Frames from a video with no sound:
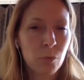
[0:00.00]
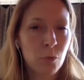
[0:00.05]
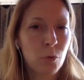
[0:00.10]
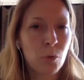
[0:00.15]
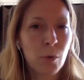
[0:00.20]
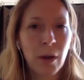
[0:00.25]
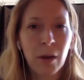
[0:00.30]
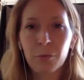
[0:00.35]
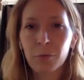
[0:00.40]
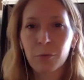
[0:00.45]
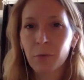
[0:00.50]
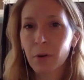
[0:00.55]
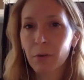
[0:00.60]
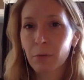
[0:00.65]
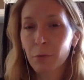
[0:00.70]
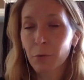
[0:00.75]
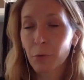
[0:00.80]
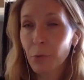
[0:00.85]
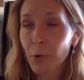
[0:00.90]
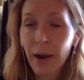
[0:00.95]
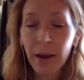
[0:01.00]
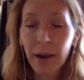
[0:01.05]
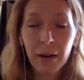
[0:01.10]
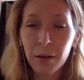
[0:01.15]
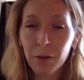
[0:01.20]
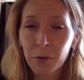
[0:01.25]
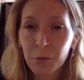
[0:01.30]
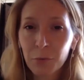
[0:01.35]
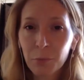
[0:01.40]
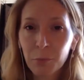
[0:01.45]
who have a
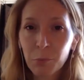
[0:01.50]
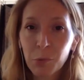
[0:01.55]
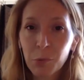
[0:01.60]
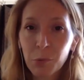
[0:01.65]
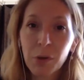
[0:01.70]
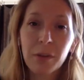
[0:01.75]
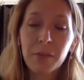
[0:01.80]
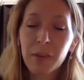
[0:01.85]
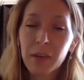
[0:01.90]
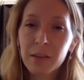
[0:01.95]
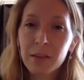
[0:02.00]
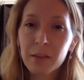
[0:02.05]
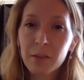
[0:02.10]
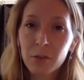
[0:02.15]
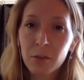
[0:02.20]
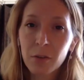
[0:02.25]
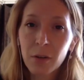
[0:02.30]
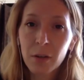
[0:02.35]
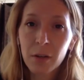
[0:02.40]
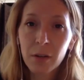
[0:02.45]
variety of previous